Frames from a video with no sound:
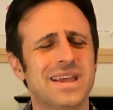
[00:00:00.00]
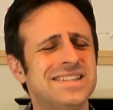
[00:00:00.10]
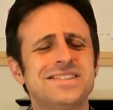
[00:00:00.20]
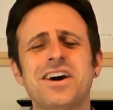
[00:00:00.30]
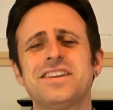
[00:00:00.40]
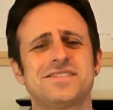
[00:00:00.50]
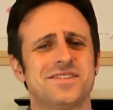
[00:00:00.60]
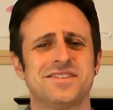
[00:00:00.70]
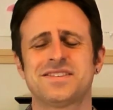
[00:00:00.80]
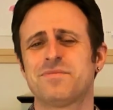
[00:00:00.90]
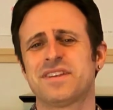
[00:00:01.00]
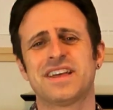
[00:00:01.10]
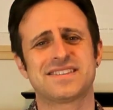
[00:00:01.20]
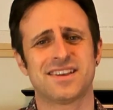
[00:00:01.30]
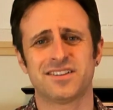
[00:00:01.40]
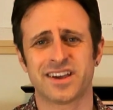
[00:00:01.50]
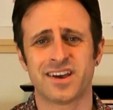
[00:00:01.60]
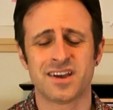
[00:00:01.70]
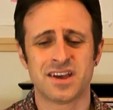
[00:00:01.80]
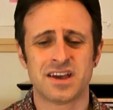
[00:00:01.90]
it's not as good as something like
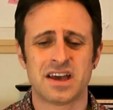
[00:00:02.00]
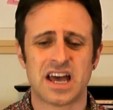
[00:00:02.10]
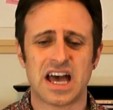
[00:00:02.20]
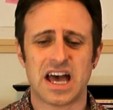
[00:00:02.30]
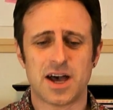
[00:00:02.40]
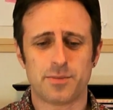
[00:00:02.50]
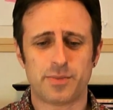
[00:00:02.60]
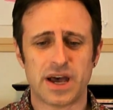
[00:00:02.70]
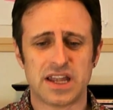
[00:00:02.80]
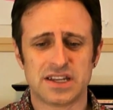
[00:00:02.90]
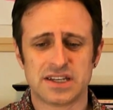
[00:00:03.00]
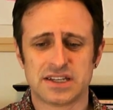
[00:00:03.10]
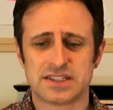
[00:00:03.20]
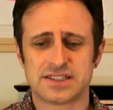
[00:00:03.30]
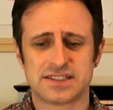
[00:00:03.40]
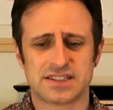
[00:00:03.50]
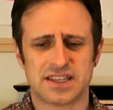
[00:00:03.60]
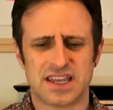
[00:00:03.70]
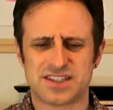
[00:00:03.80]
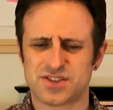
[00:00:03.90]
Zelda, but
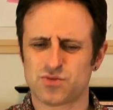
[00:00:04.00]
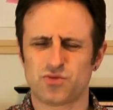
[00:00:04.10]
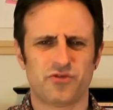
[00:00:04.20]
it's